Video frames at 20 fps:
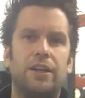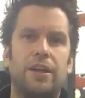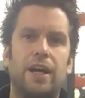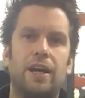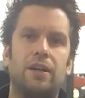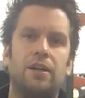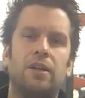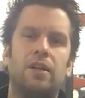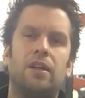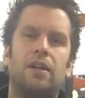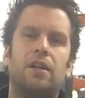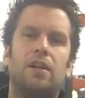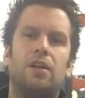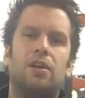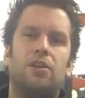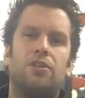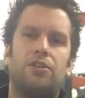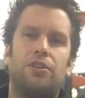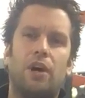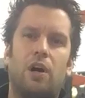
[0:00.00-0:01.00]
Yeah?
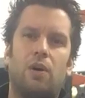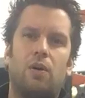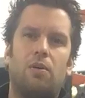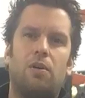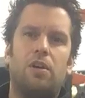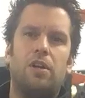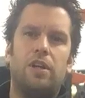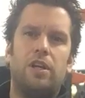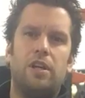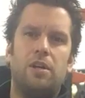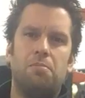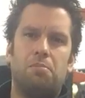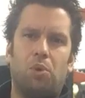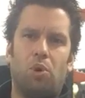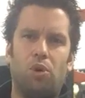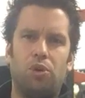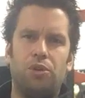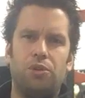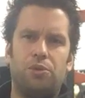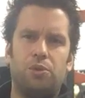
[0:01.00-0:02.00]
So,
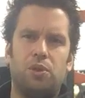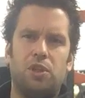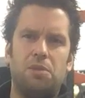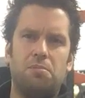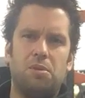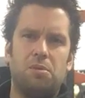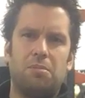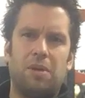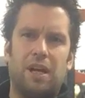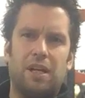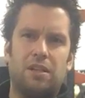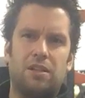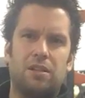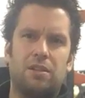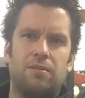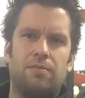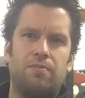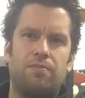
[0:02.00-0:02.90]
important to keep in mind,